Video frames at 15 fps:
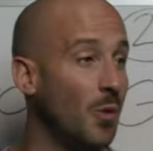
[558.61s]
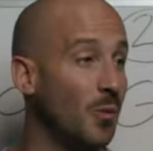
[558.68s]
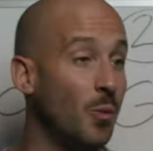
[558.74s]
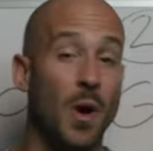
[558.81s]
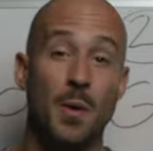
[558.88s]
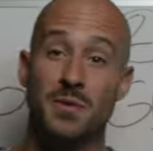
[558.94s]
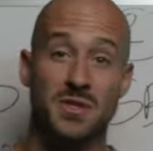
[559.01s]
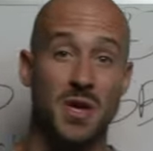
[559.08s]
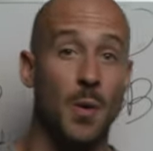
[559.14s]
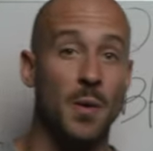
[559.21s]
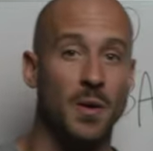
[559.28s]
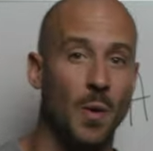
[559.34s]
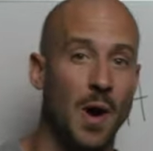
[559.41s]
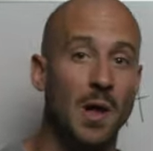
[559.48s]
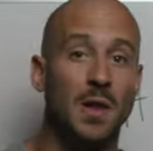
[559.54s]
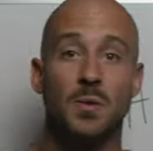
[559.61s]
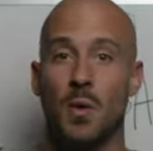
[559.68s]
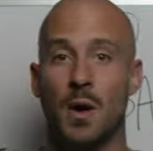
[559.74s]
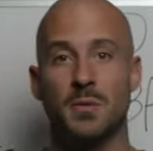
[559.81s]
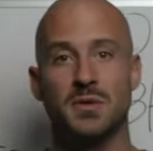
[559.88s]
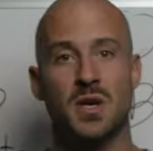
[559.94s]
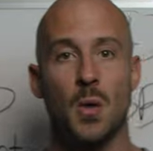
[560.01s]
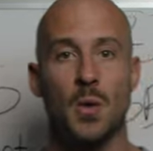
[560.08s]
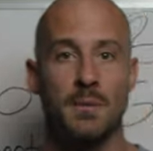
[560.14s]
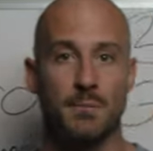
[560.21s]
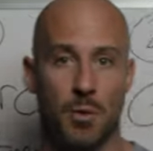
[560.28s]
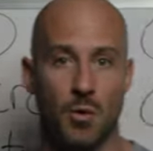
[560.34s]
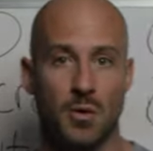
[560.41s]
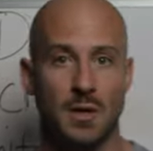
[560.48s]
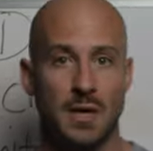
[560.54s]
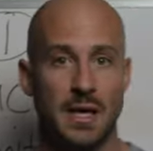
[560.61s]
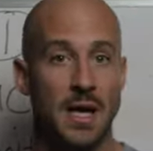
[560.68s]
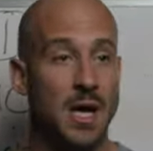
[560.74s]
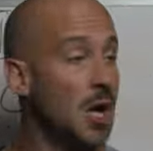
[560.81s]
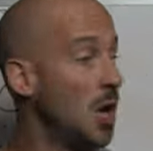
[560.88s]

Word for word: what was going well and what was going poorly.